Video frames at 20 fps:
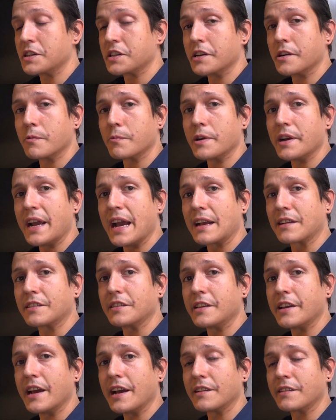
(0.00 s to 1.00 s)
he's going to
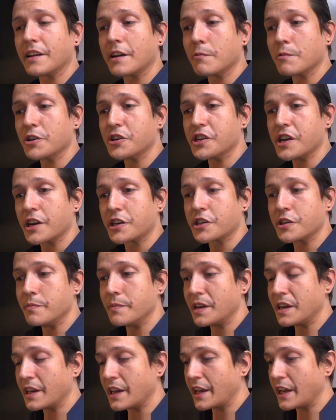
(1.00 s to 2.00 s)
react to the
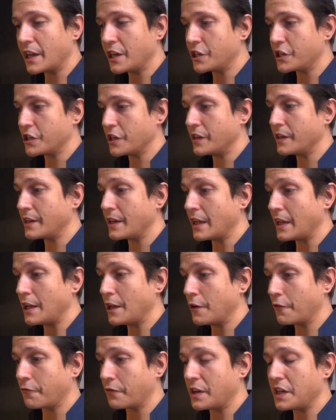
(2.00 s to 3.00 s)
anti-rejection medication,
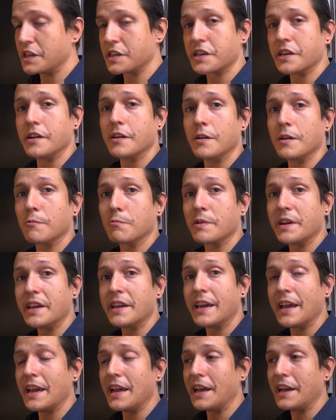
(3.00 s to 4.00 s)
if he's going to
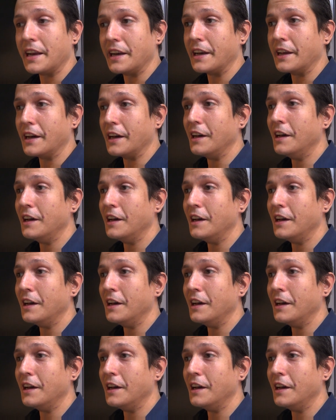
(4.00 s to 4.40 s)
regain